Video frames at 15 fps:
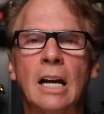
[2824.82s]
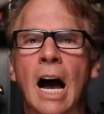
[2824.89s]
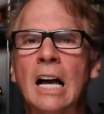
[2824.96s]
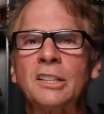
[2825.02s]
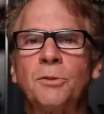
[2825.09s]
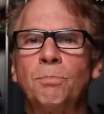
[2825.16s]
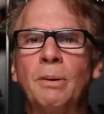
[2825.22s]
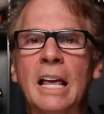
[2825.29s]

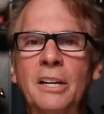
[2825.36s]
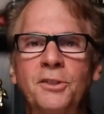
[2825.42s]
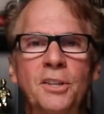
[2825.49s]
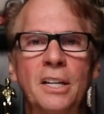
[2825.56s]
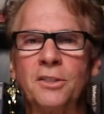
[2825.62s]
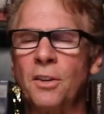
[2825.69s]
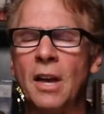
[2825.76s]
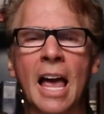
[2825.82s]
God's
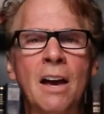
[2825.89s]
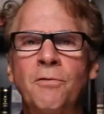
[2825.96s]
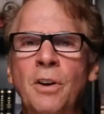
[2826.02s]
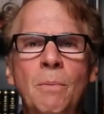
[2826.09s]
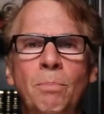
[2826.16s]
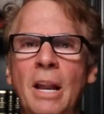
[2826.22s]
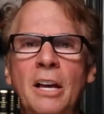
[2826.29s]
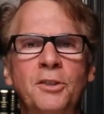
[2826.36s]
blessings,
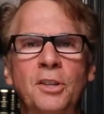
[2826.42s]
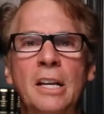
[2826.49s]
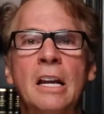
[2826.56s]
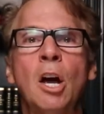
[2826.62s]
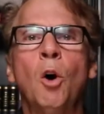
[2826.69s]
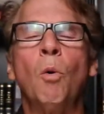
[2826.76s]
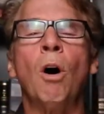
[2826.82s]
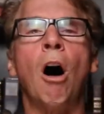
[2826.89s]
every blessing
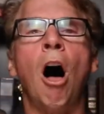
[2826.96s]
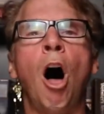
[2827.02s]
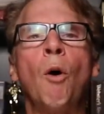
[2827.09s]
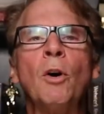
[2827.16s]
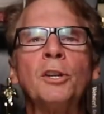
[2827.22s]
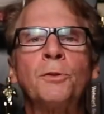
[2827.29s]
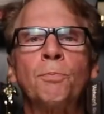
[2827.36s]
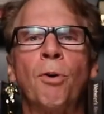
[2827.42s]
will
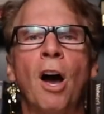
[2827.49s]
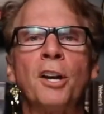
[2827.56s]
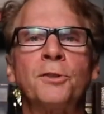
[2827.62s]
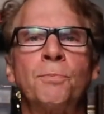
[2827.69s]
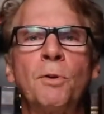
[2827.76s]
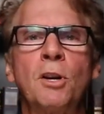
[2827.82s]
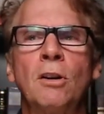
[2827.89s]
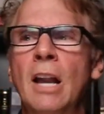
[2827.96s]
always
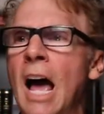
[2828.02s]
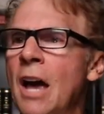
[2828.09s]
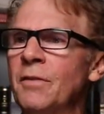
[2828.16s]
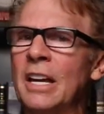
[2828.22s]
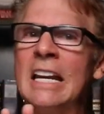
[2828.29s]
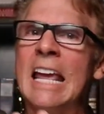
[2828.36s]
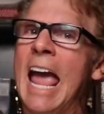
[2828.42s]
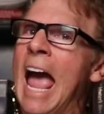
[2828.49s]
prosper your life,
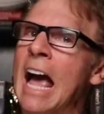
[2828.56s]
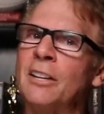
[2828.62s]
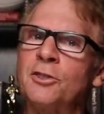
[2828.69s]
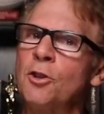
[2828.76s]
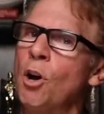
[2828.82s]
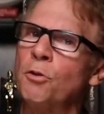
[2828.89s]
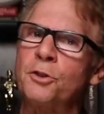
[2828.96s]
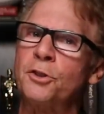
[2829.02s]
and He
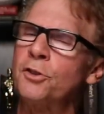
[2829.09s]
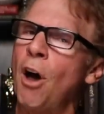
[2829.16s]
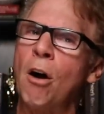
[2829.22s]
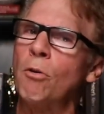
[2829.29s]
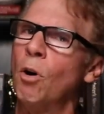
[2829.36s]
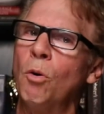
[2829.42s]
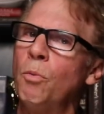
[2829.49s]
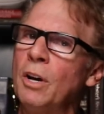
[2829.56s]
adds no
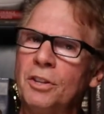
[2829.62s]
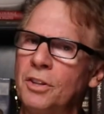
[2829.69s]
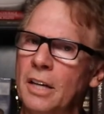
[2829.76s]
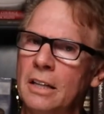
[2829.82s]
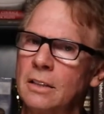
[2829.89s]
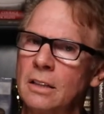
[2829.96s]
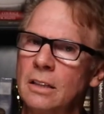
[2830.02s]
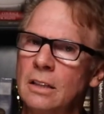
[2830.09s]
sorrow with
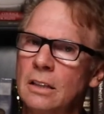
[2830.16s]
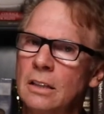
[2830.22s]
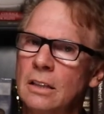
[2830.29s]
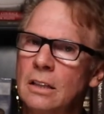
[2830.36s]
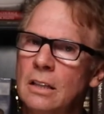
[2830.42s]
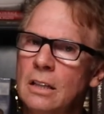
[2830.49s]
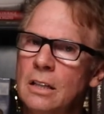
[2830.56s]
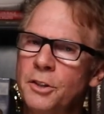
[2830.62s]
it.
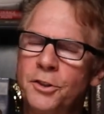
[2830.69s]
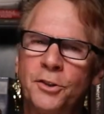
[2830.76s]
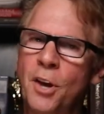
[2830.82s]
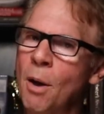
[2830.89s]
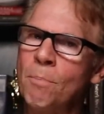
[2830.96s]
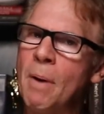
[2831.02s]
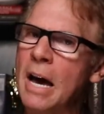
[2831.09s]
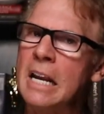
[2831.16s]

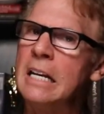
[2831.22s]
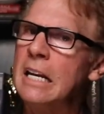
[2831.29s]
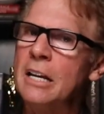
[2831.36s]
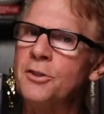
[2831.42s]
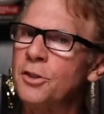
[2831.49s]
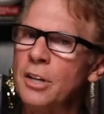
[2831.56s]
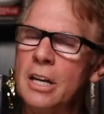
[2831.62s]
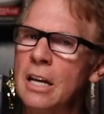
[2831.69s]
Somebody
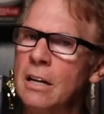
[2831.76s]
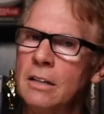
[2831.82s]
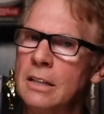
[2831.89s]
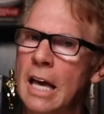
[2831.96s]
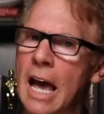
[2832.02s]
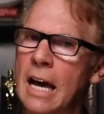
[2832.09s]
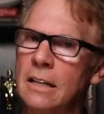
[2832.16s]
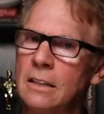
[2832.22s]
needs to hear
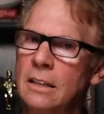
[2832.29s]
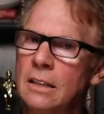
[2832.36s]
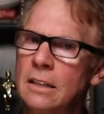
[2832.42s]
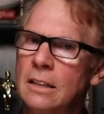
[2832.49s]
that.